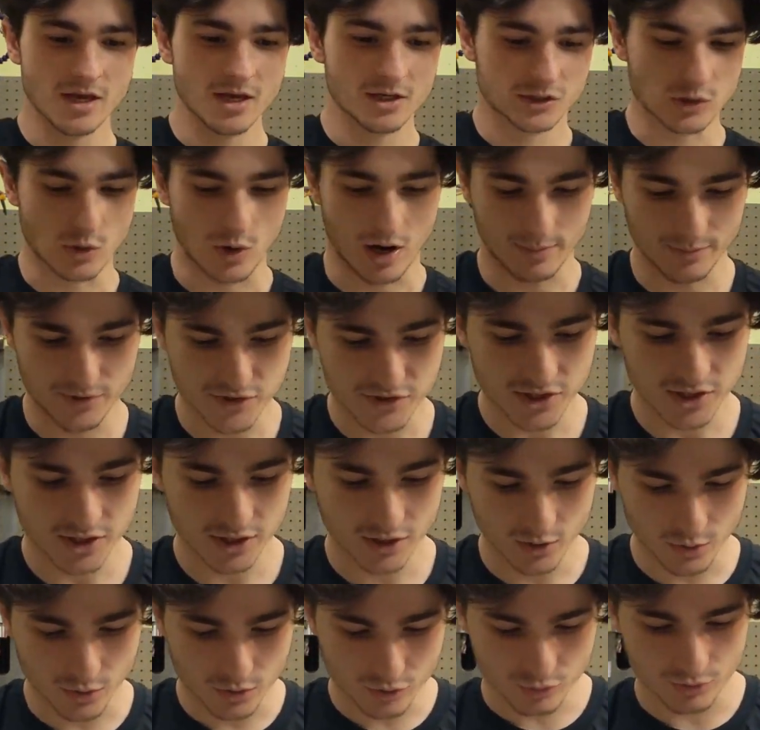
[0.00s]
So I'm just gonna
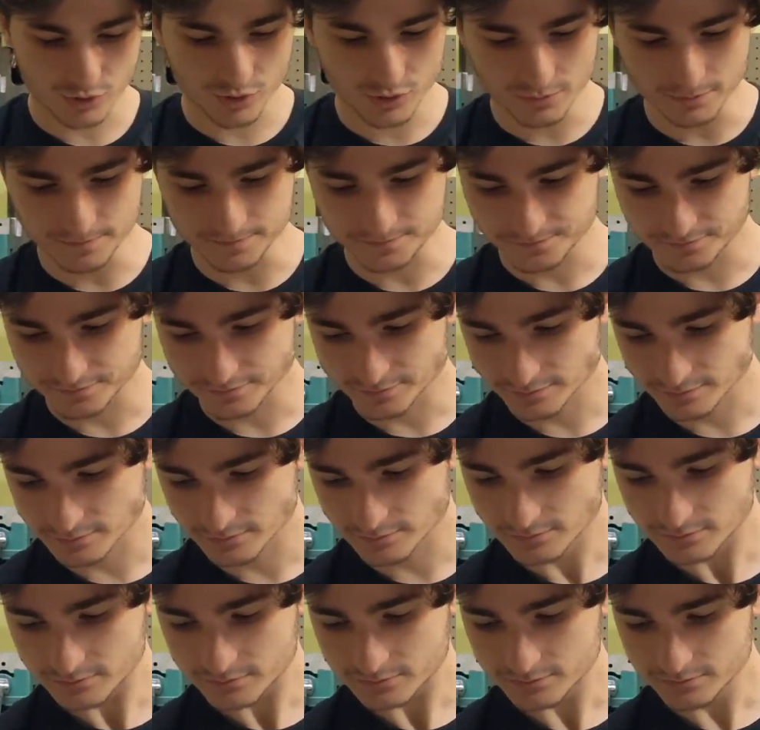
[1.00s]
go through
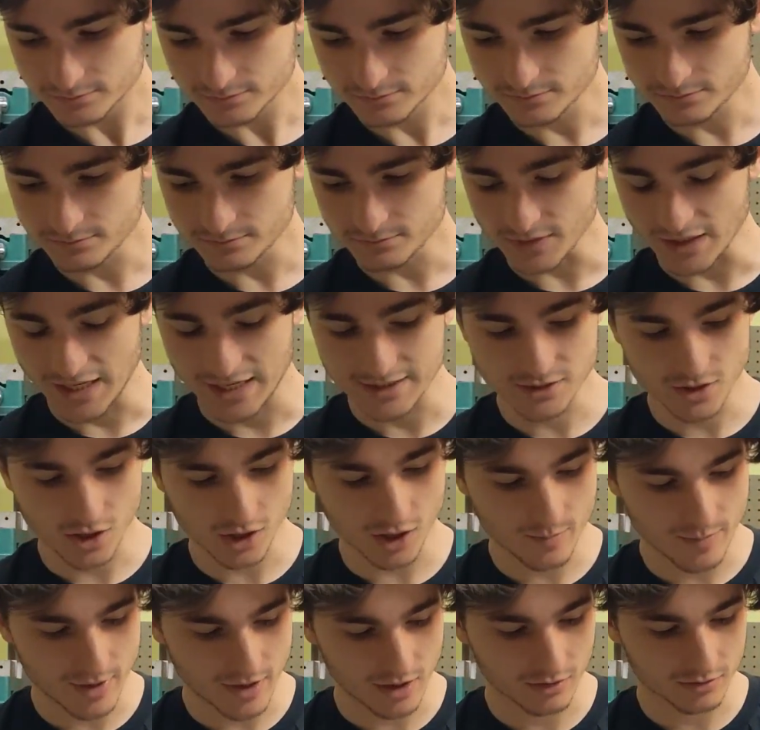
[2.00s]
and talk
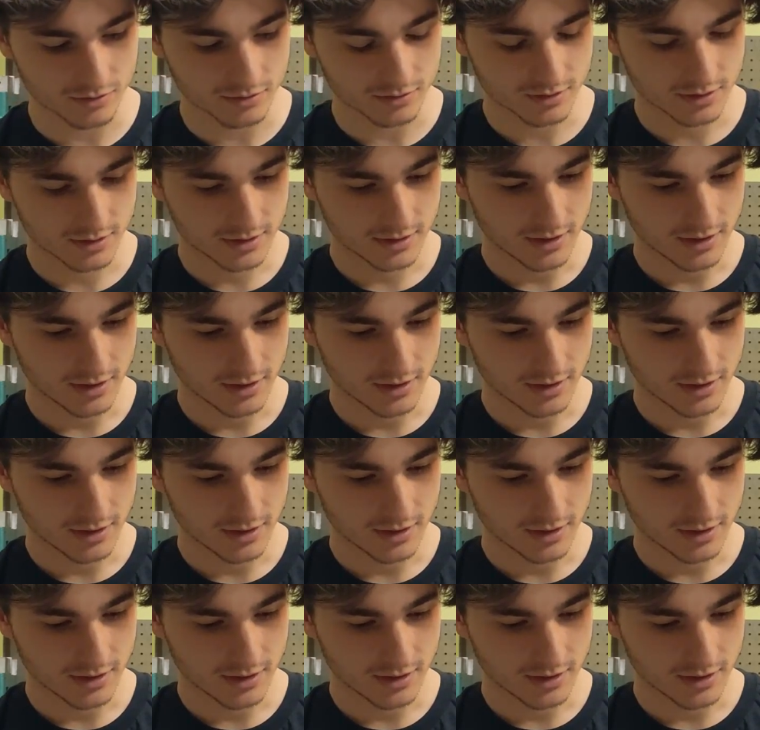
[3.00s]
about